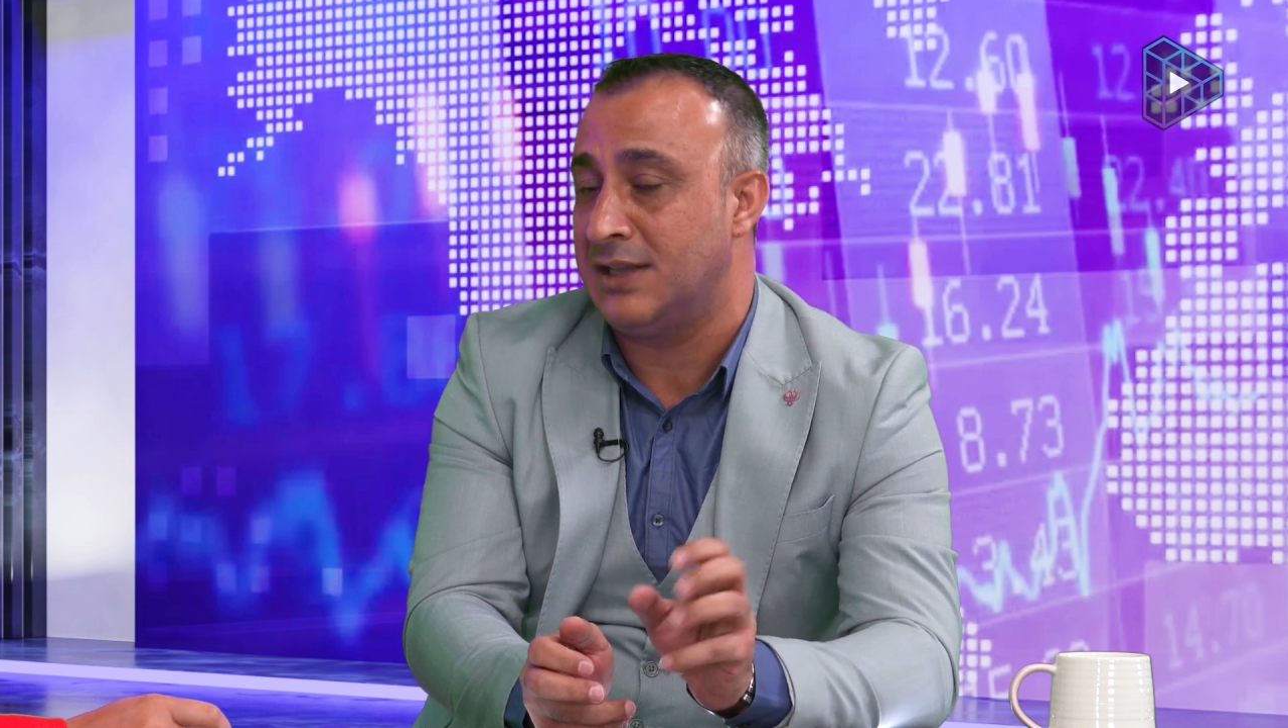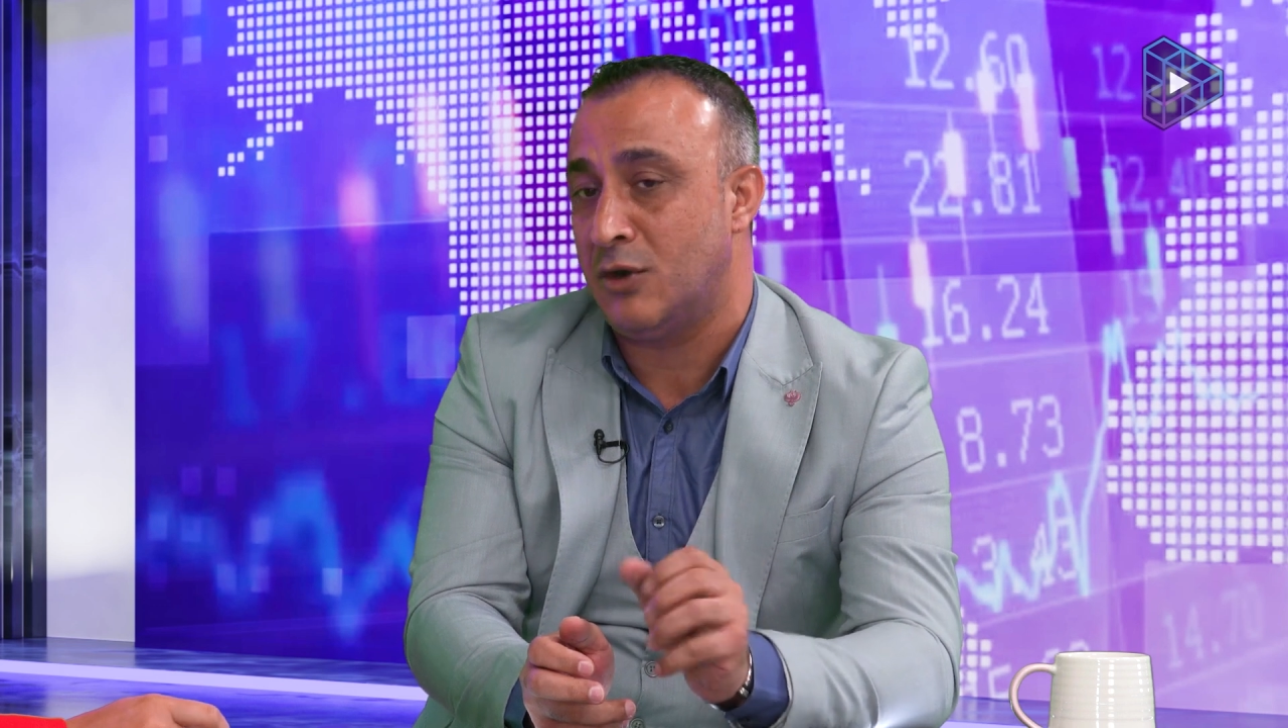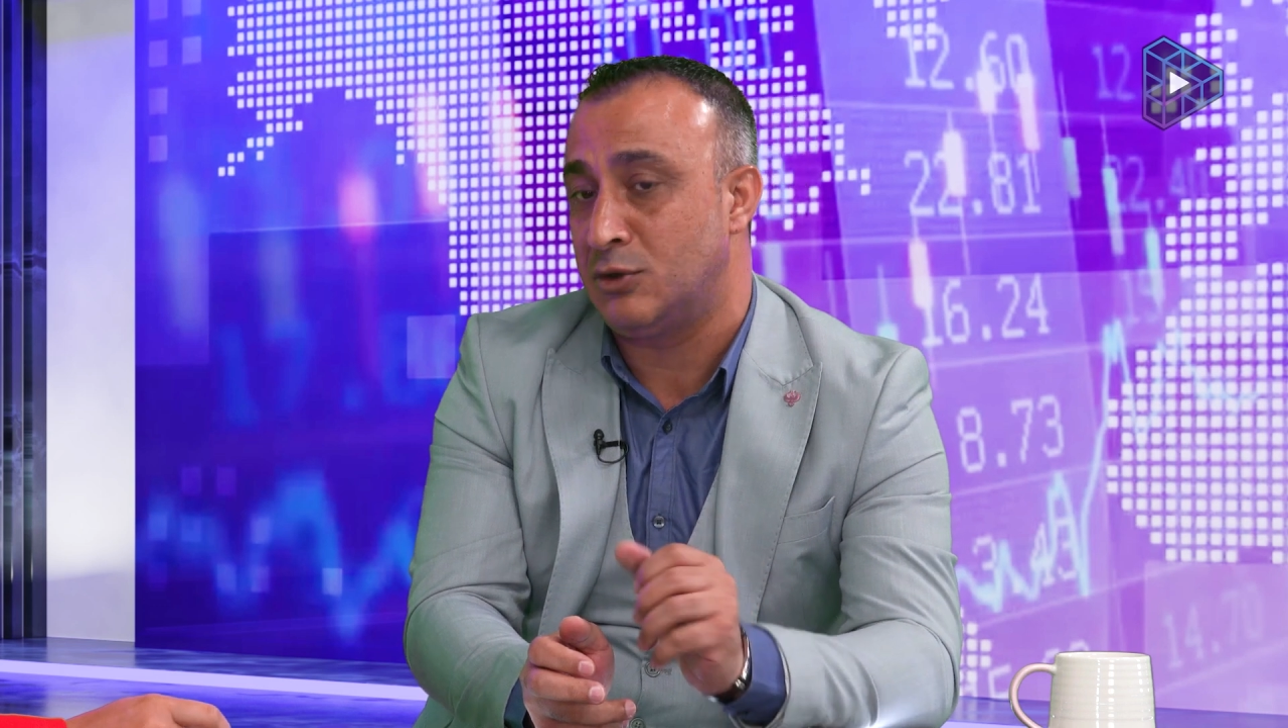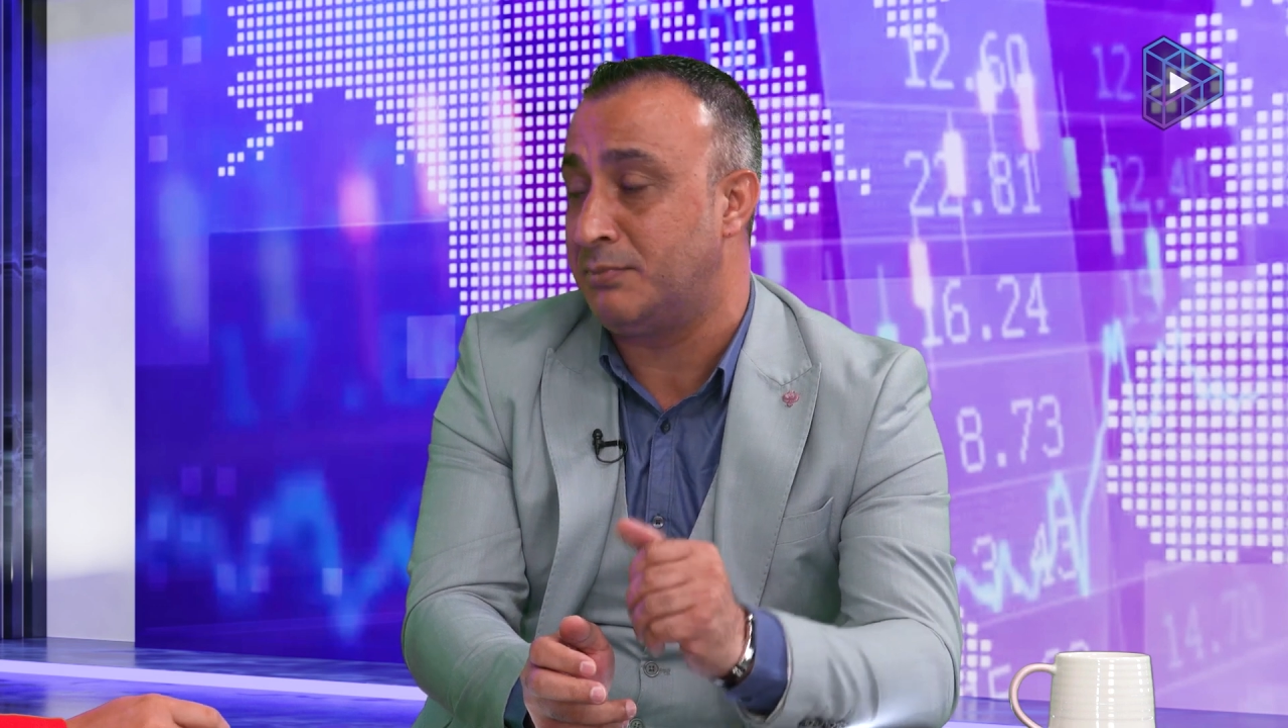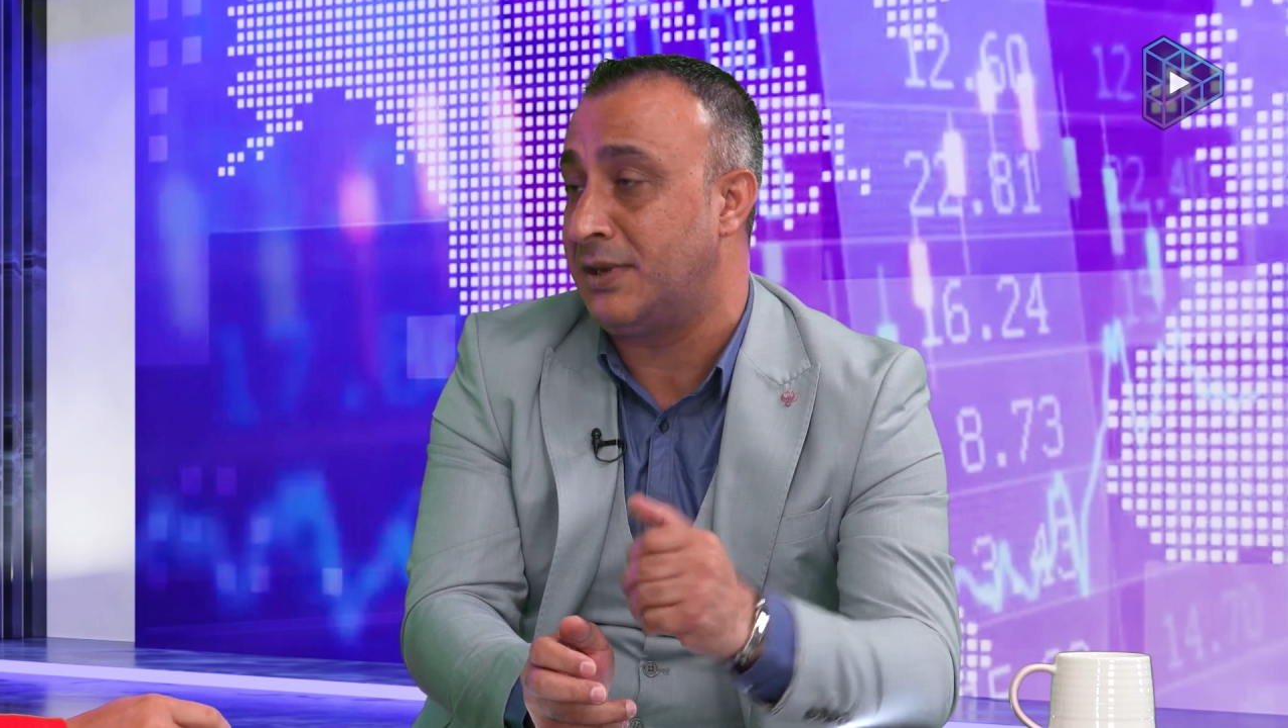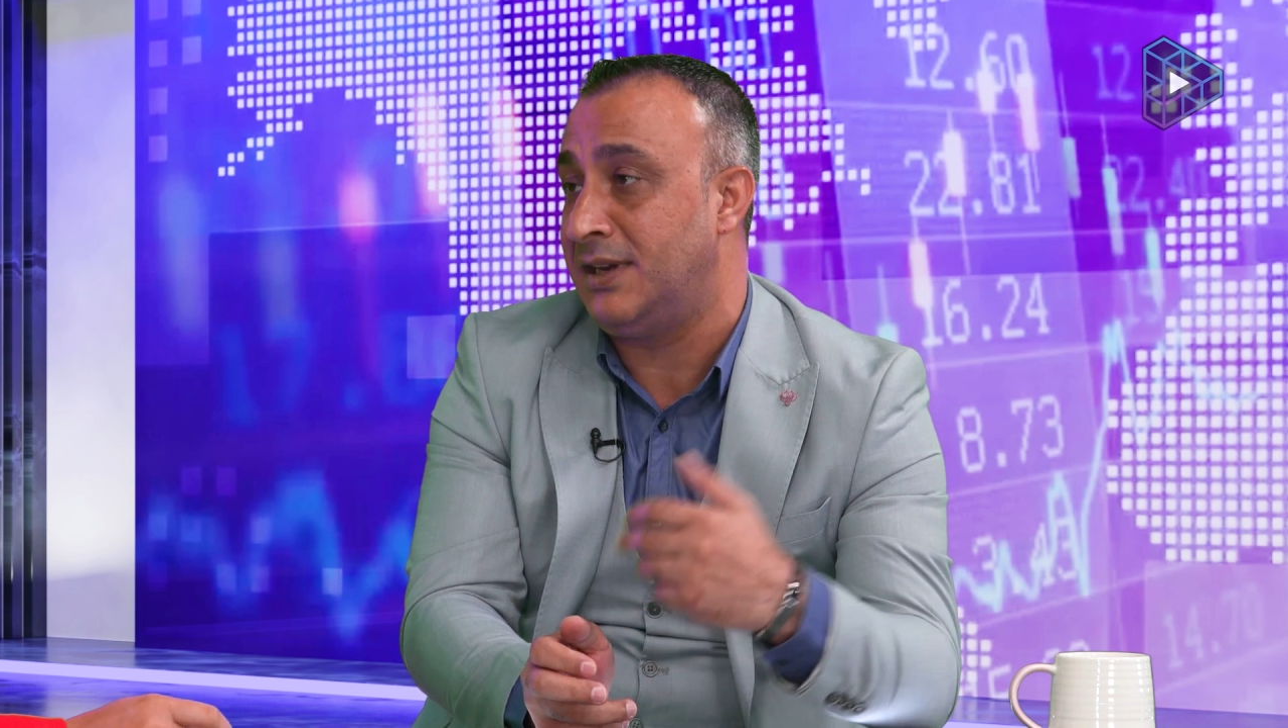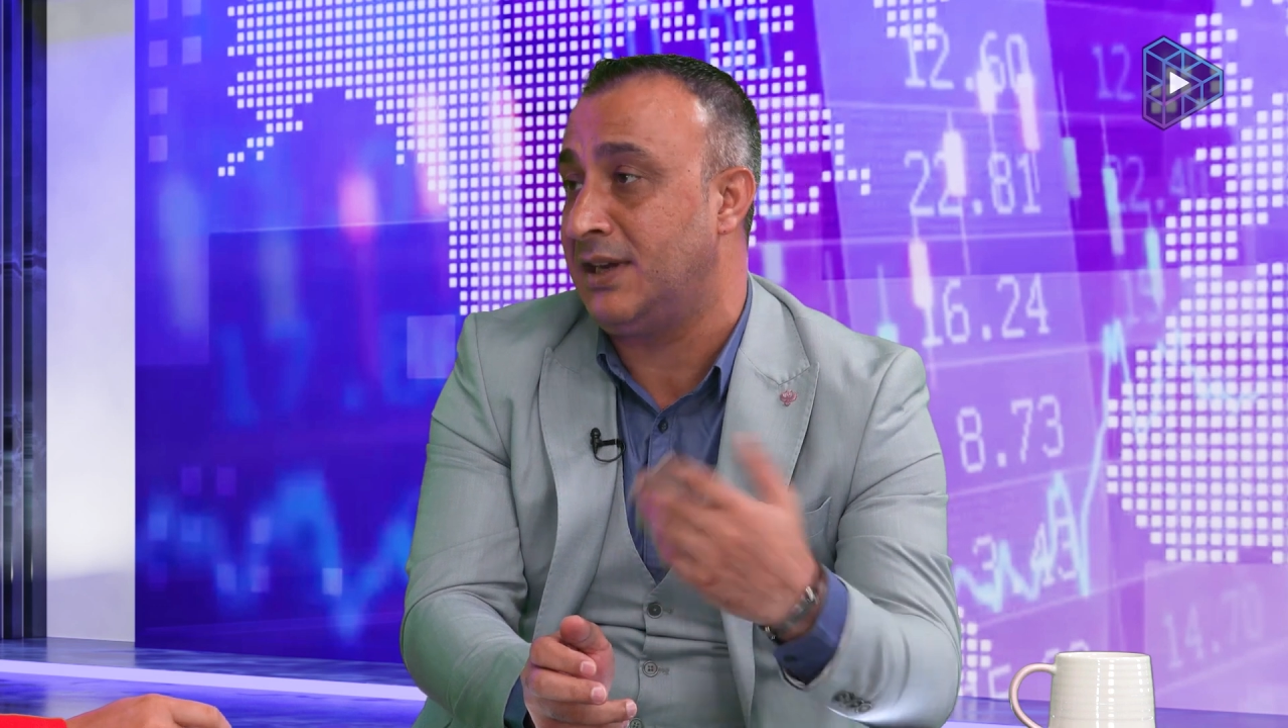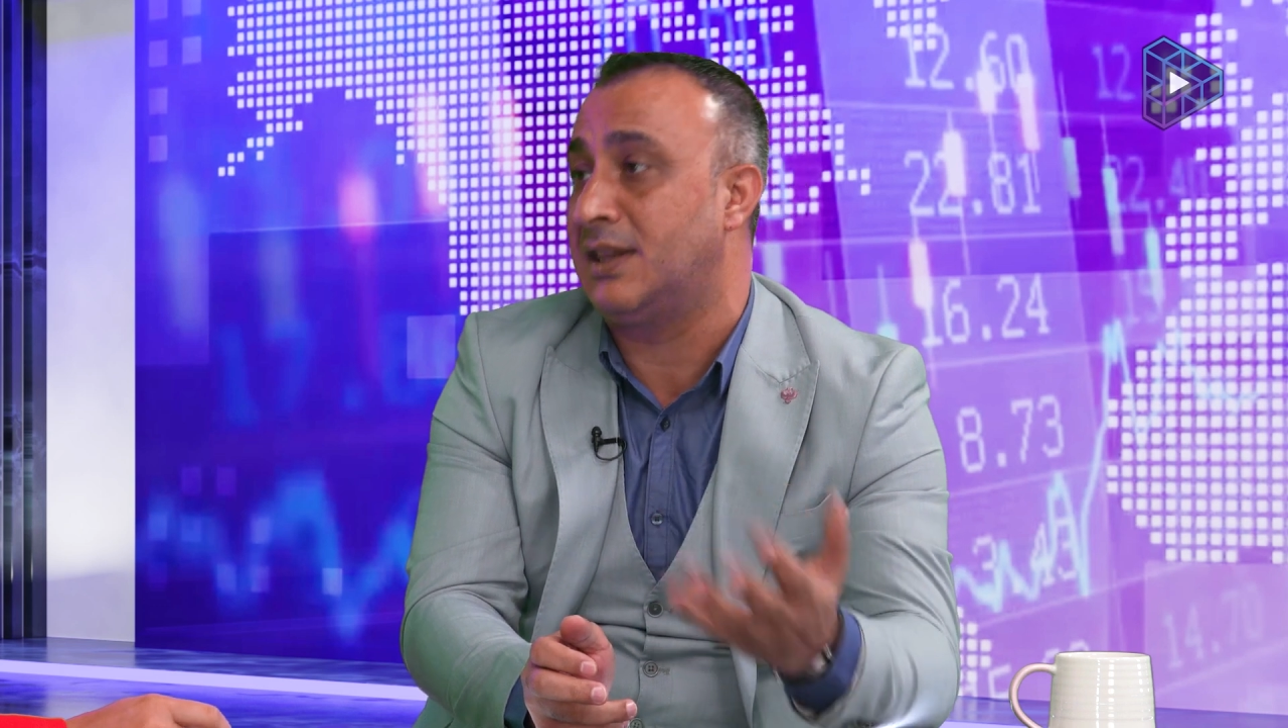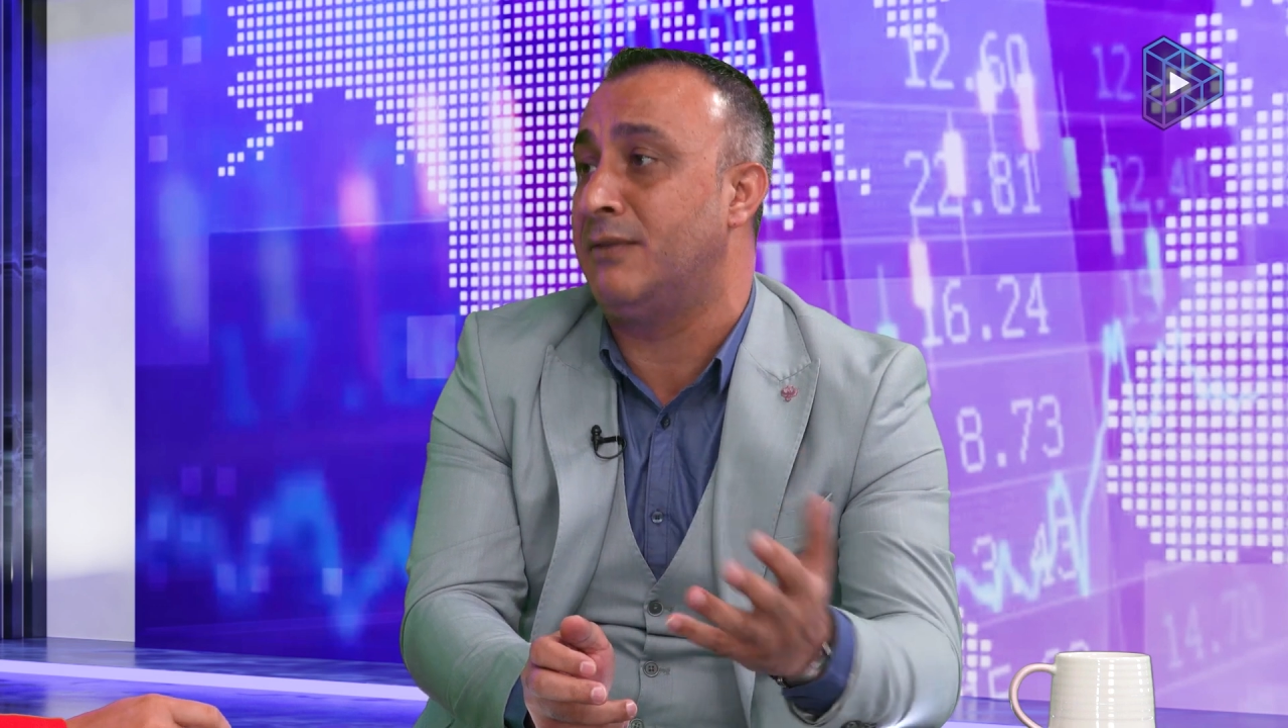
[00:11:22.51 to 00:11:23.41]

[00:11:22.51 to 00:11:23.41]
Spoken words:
how to predict